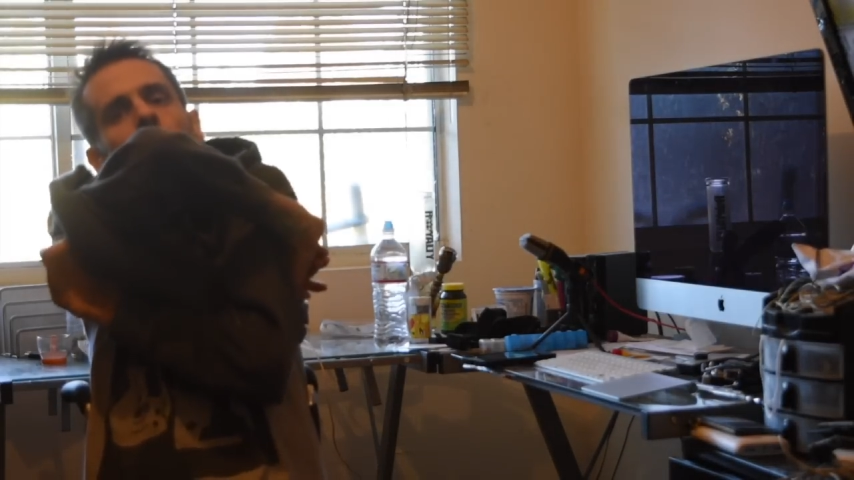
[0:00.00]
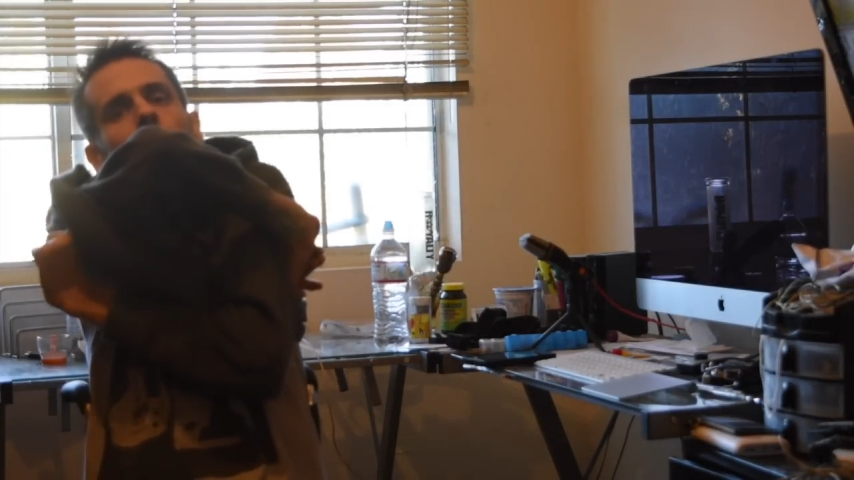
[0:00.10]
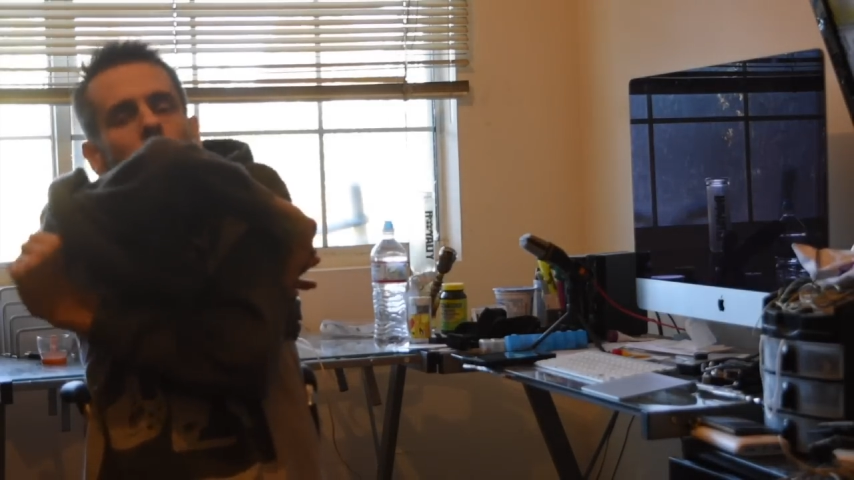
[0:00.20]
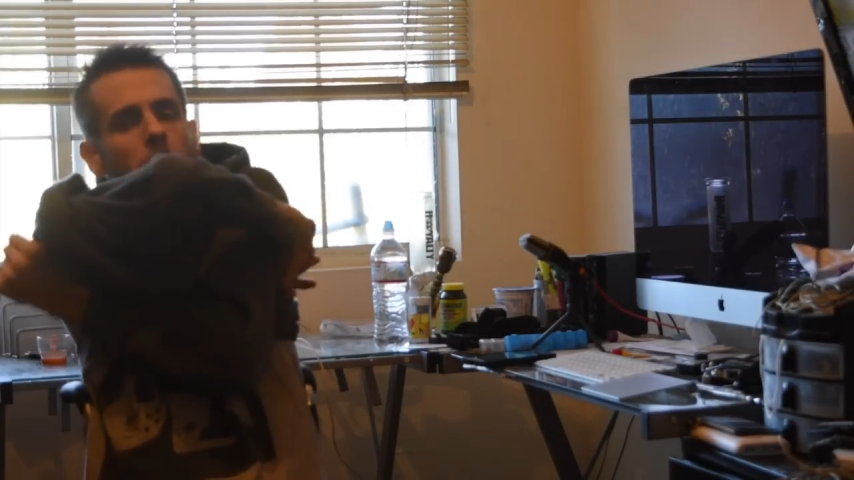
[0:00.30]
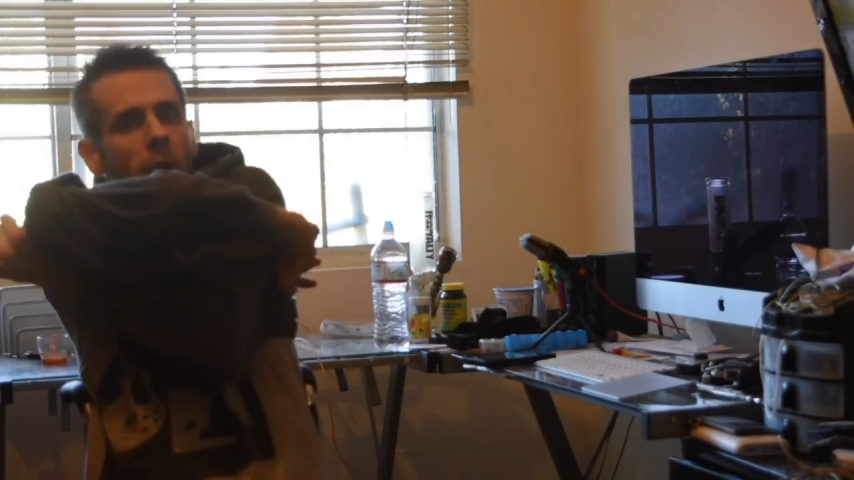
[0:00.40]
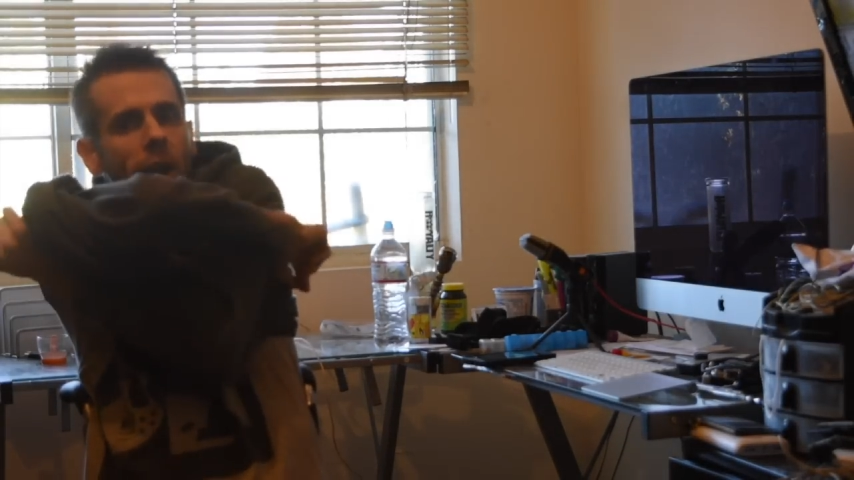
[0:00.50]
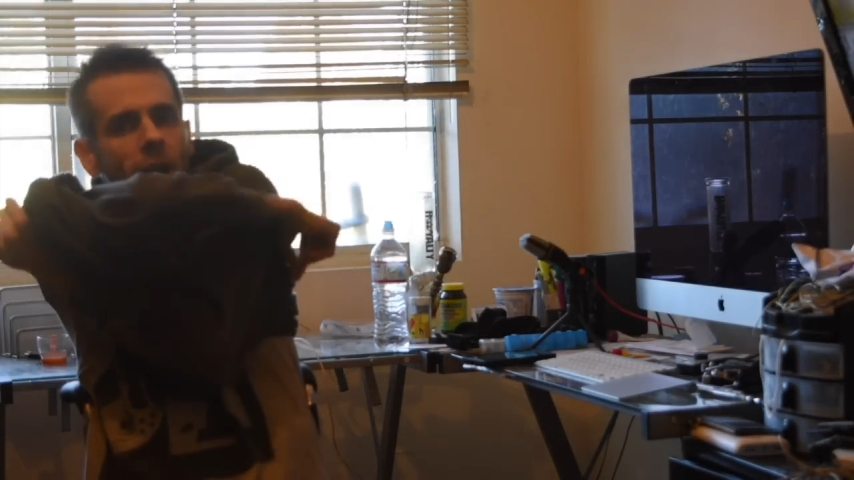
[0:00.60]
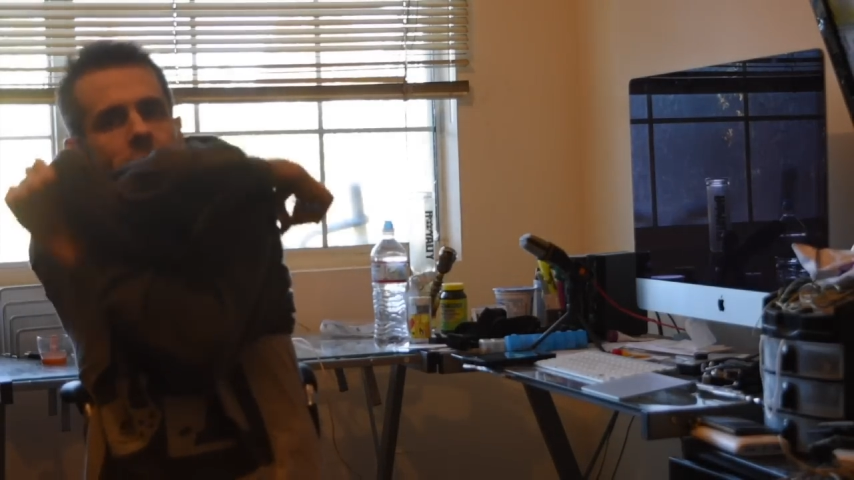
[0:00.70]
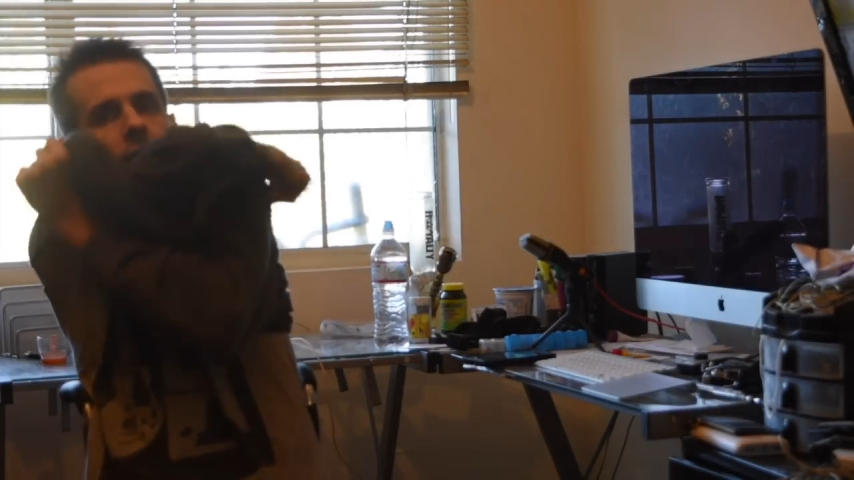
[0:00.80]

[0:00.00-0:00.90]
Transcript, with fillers: pull the back end